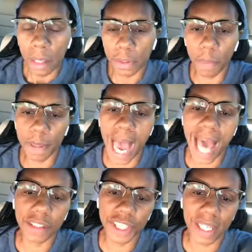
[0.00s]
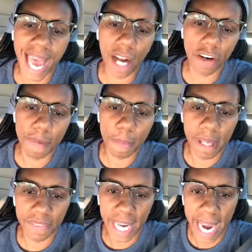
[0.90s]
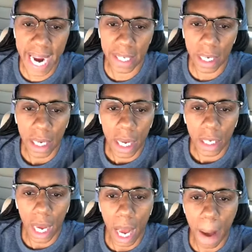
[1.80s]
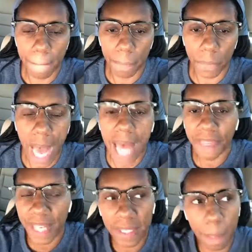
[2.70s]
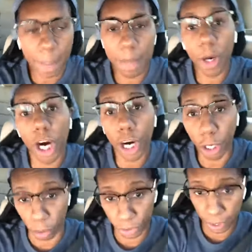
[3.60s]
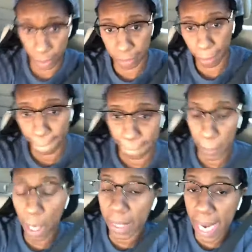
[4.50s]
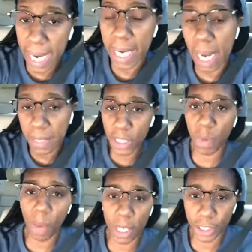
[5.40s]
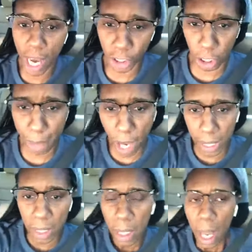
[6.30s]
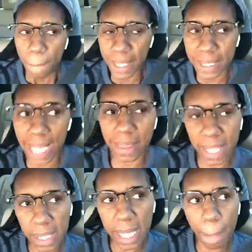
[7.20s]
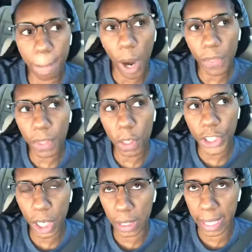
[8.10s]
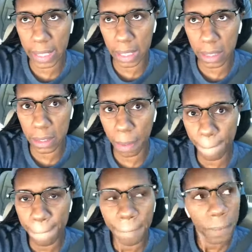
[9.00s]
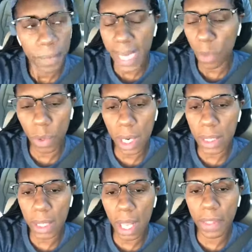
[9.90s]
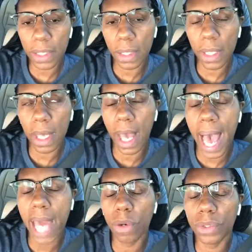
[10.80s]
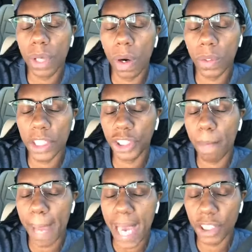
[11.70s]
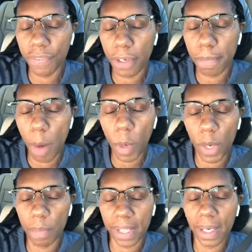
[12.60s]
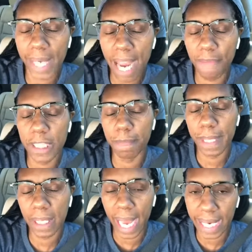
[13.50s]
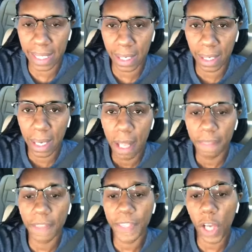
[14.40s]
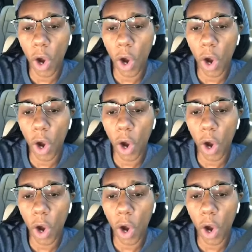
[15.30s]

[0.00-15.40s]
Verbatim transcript: no, Shayla, I don't know if people love to hate. I think that people are hurt. Okay, and this is why I want to talk to you about it, because I think that both of those young ladies, they weren't, I don't know, could you imagine for a moment what their life must be like, that the